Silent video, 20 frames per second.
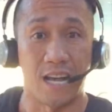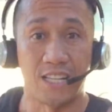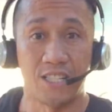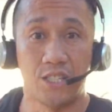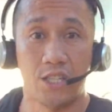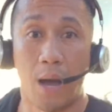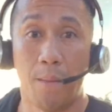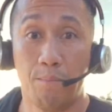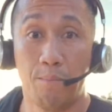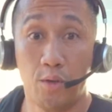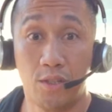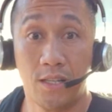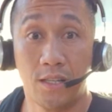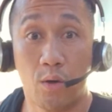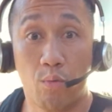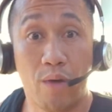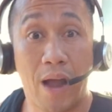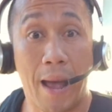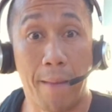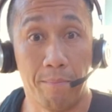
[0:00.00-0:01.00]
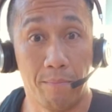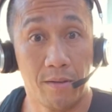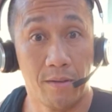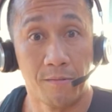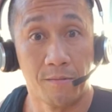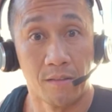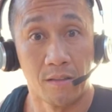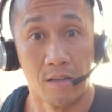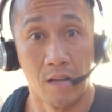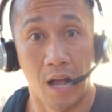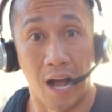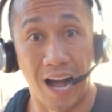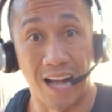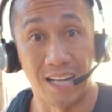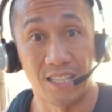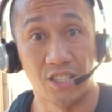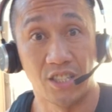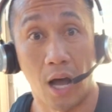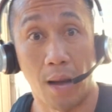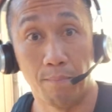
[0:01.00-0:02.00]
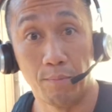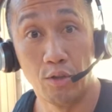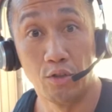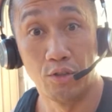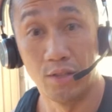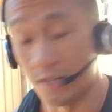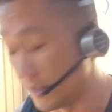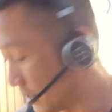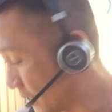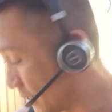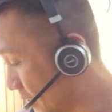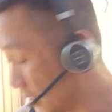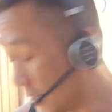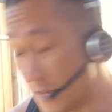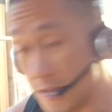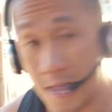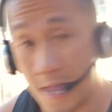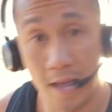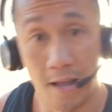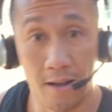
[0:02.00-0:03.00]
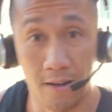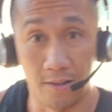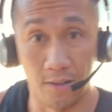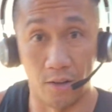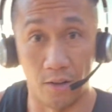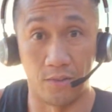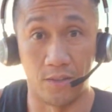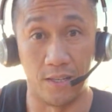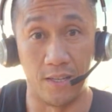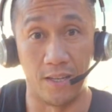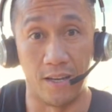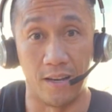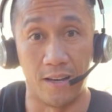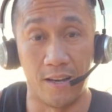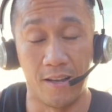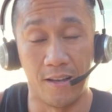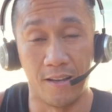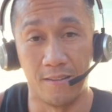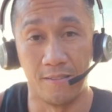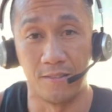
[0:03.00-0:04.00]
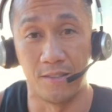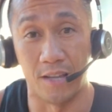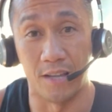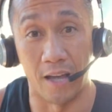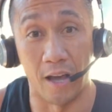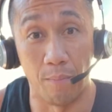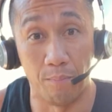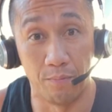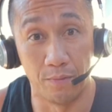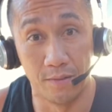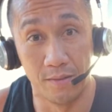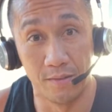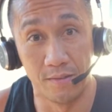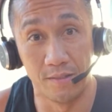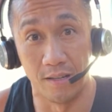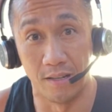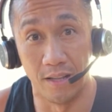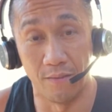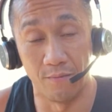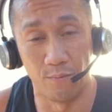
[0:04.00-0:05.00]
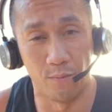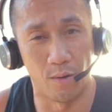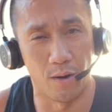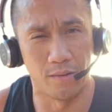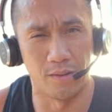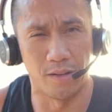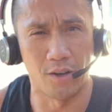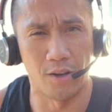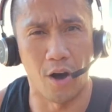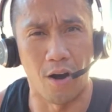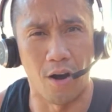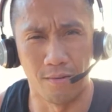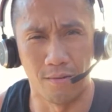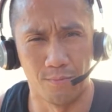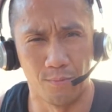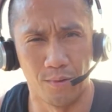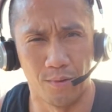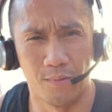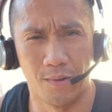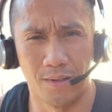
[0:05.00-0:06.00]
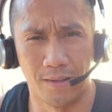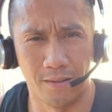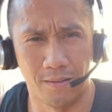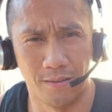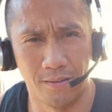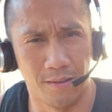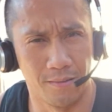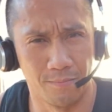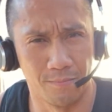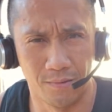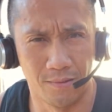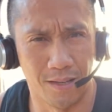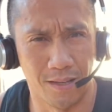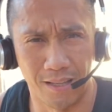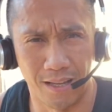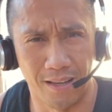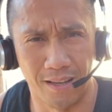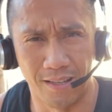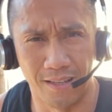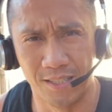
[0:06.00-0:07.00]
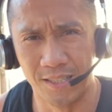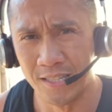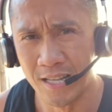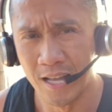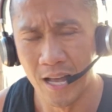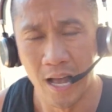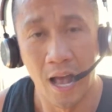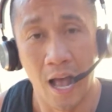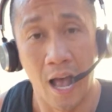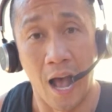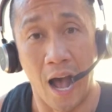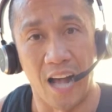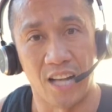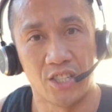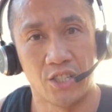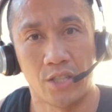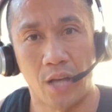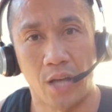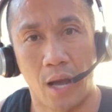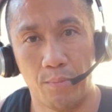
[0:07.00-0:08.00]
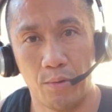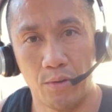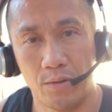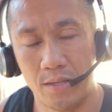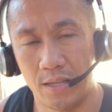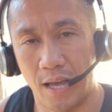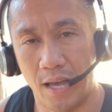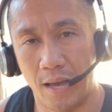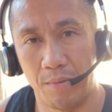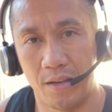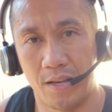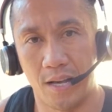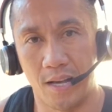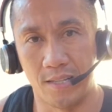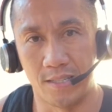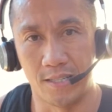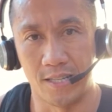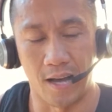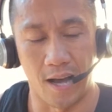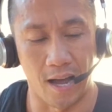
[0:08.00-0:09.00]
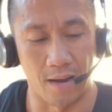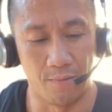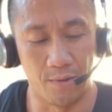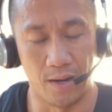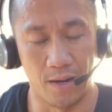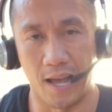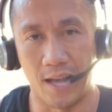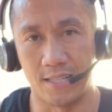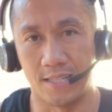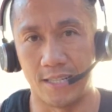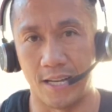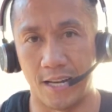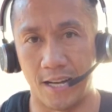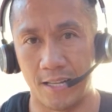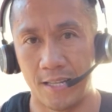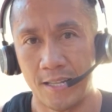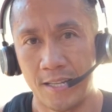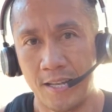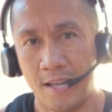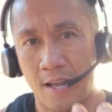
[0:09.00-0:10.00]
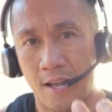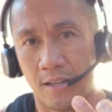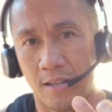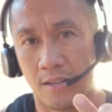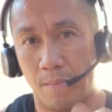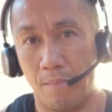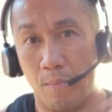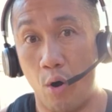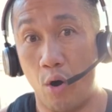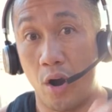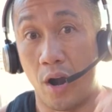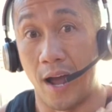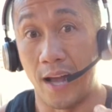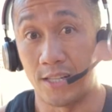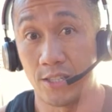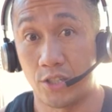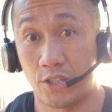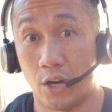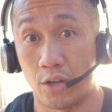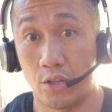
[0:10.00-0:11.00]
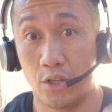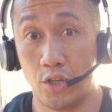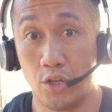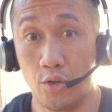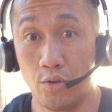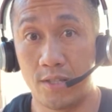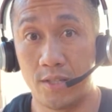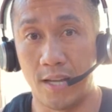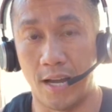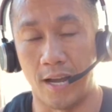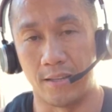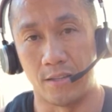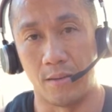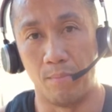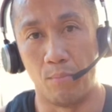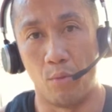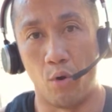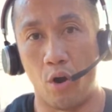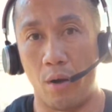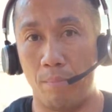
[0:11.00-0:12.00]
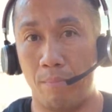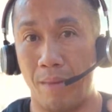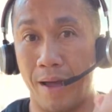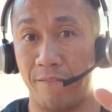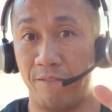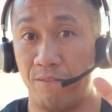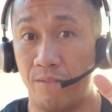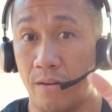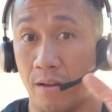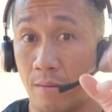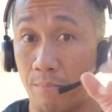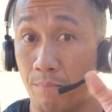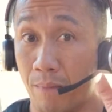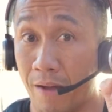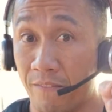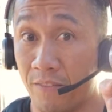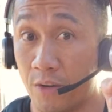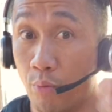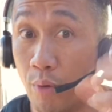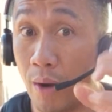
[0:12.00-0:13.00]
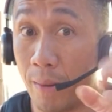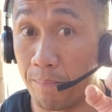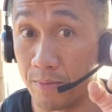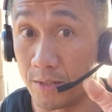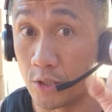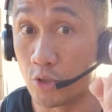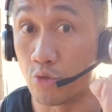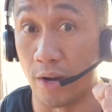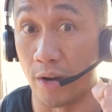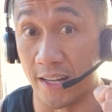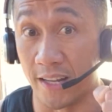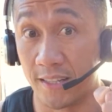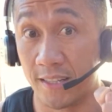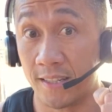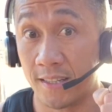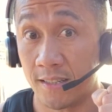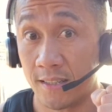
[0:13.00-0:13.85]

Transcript: stopped using the wrap. I stopped using the help to lift or the guard. What the thing is, I stopped using that because I realized that the more I start to use that, the more my grip strength